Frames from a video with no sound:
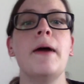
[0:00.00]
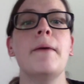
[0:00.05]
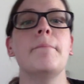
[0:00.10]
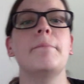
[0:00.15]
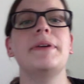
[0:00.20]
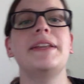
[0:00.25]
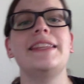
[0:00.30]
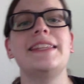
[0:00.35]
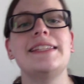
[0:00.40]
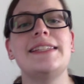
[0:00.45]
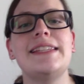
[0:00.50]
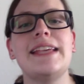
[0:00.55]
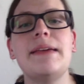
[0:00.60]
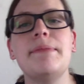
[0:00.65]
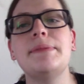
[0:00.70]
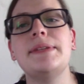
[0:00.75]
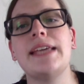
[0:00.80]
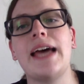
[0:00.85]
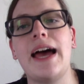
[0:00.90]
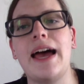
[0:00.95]
But at the
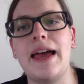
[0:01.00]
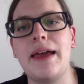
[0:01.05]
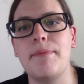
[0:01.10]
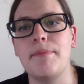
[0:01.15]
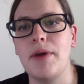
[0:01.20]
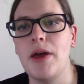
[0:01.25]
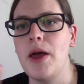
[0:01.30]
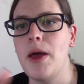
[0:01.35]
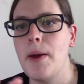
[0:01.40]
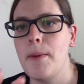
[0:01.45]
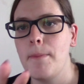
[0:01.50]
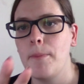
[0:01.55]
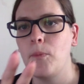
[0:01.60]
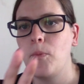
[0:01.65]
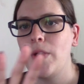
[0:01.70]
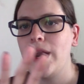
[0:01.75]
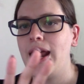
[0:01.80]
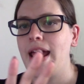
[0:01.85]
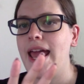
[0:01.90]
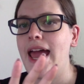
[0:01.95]
same time,
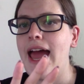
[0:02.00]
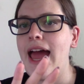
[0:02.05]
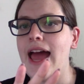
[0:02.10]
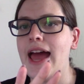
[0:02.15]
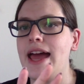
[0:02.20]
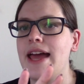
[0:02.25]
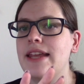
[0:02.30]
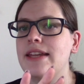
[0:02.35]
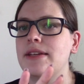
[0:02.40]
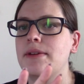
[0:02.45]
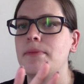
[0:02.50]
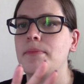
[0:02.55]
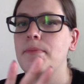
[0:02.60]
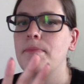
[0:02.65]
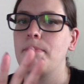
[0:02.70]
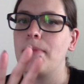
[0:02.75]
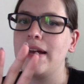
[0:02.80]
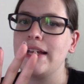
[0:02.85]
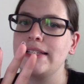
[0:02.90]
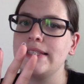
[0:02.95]
when I had
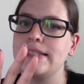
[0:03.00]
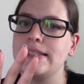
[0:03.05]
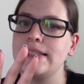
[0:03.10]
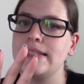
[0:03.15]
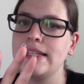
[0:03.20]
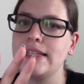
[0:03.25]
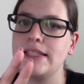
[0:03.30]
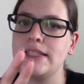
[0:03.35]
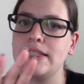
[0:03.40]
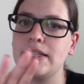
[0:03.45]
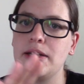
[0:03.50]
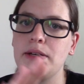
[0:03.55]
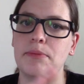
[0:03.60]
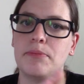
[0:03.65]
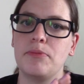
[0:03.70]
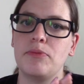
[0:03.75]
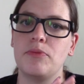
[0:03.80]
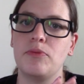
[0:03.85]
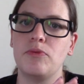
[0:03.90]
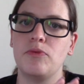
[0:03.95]
my
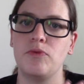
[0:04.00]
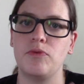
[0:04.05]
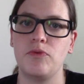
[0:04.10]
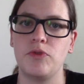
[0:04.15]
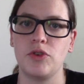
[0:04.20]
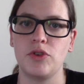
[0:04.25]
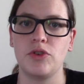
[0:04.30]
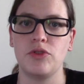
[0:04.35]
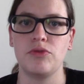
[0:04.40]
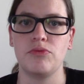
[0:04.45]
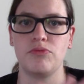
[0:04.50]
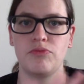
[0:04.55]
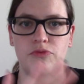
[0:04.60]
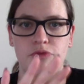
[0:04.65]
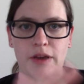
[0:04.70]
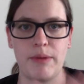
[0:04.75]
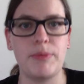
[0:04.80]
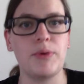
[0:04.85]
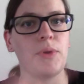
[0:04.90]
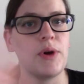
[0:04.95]
system for
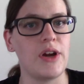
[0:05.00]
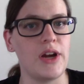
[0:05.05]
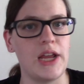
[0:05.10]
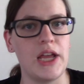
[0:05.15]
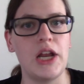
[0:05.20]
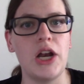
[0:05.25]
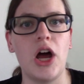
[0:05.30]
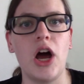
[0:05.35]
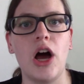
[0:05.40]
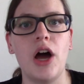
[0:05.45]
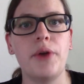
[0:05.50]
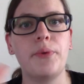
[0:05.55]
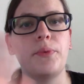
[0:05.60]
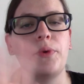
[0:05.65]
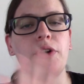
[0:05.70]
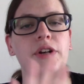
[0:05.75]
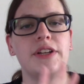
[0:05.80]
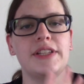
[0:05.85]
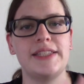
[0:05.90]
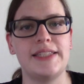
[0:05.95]
February and
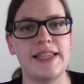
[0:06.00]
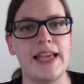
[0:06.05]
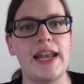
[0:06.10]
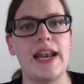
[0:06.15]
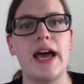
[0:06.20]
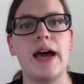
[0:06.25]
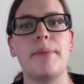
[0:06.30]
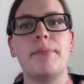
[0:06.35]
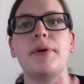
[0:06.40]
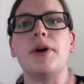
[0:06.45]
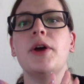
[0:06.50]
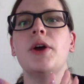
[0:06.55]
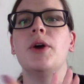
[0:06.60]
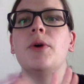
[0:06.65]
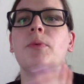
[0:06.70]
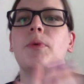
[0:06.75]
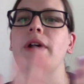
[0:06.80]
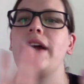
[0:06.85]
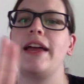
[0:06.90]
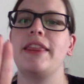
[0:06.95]
onward set up
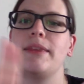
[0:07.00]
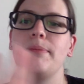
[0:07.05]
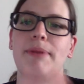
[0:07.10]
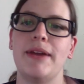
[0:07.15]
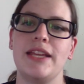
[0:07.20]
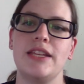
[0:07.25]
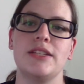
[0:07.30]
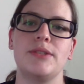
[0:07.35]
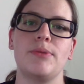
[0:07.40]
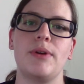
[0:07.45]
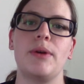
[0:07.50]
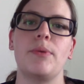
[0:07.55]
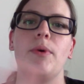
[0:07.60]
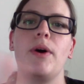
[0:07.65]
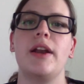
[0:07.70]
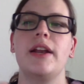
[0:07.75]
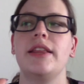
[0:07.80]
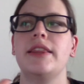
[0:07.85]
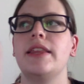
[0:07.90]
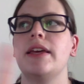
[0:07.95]
where I had the pages where I
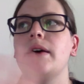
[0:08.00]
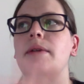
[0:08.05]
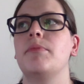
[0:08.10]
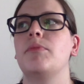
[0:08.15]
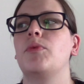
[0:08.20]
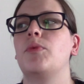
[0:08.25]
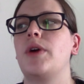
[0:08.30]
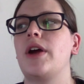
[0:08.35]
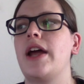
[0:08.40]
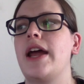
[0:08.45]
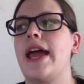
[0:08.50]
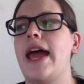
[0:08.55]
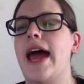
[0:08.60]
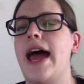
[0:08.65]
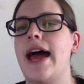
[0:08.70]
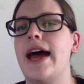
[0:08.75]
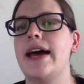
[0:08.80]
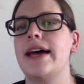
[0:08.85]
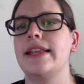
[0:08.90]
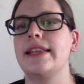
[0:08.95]
wanted them, where I
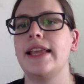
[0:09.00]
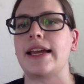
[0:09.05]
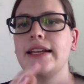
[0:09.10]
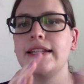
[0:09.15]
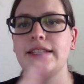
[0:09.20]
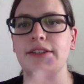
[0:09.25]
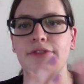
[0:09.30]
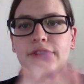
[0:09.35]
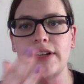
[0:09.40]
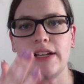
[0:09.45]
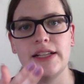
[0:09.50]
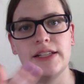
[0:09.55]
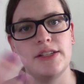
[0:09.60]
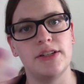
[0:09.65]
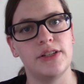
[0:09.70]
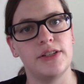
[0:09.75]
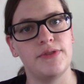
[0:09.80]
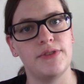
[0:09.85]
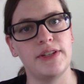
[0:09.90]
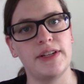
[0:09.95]
had like different
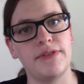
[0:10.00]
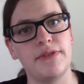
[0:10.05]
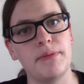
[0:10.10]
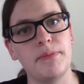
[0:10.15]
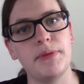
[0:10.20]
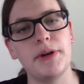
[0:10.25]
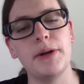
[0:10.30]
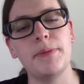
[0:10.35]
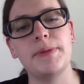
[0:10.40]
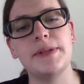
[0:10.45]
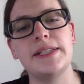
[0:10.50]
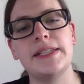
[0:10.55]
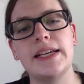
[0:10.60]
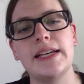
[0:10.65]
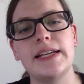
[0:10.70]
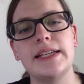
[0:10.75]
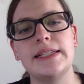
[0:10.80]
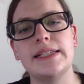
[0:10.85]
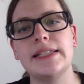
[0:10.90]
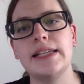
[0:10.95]
inserts for different
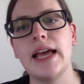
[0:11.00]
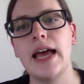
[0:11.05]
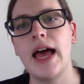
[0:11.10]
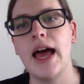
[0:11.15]
purposes,